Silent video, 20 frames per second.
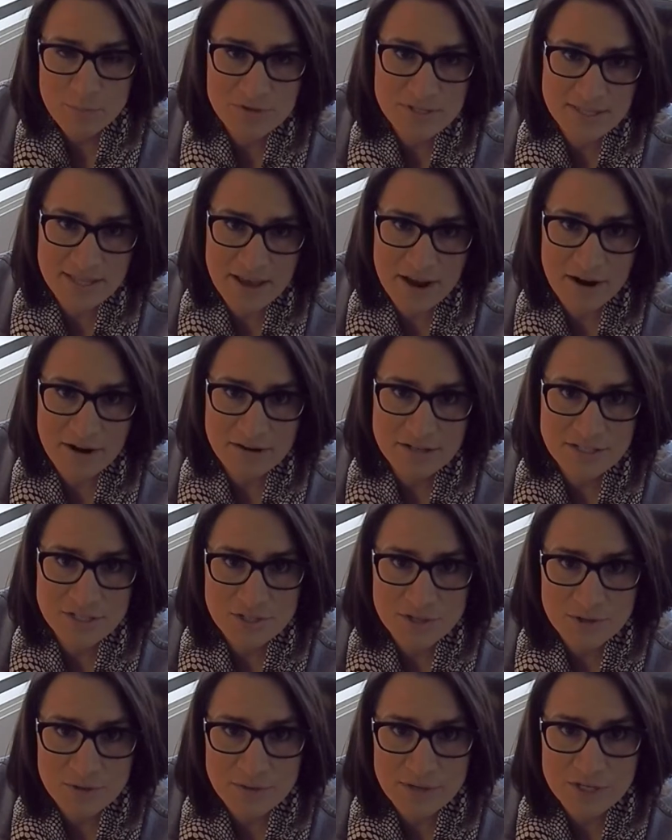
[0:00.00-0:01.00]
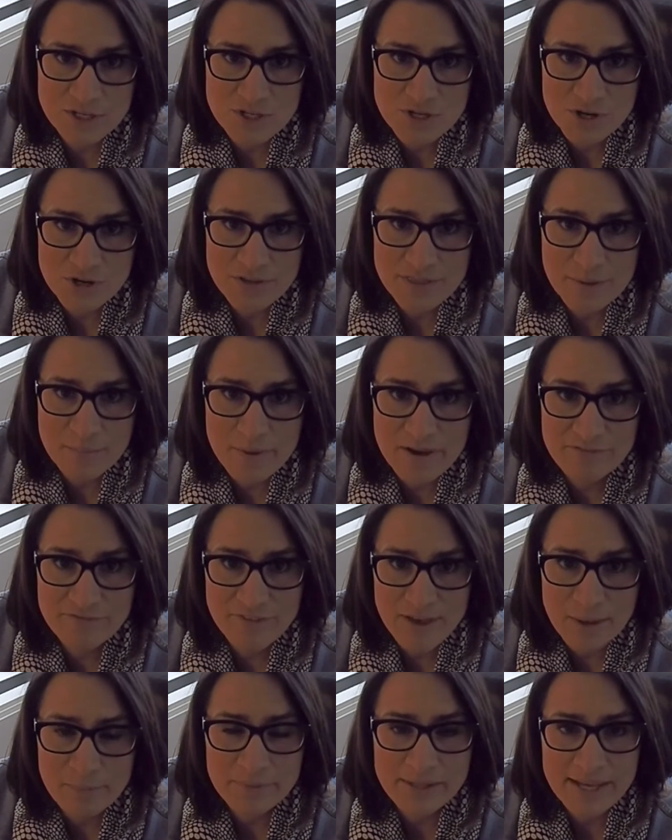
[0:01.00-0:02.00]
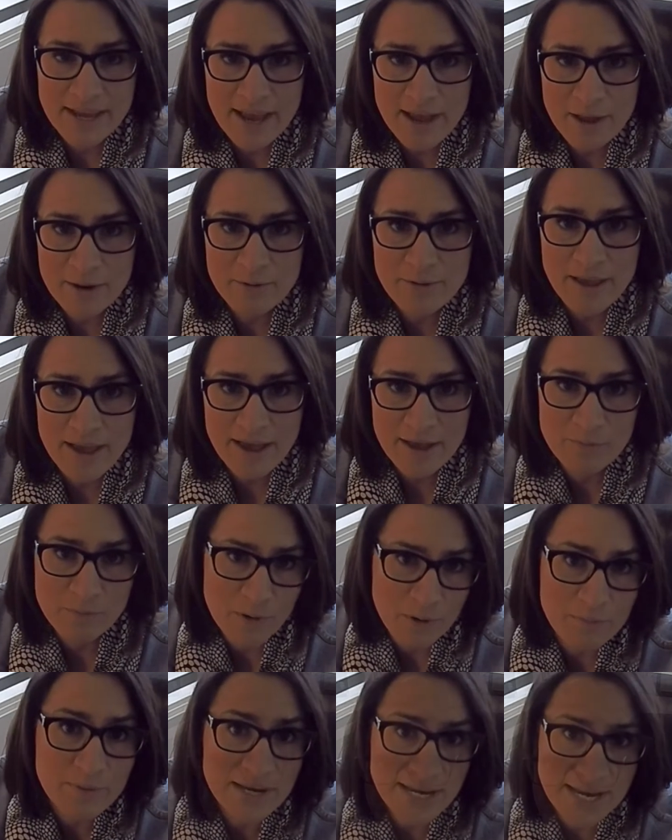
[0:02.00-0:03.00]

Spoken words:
was there to ensure that my family had what we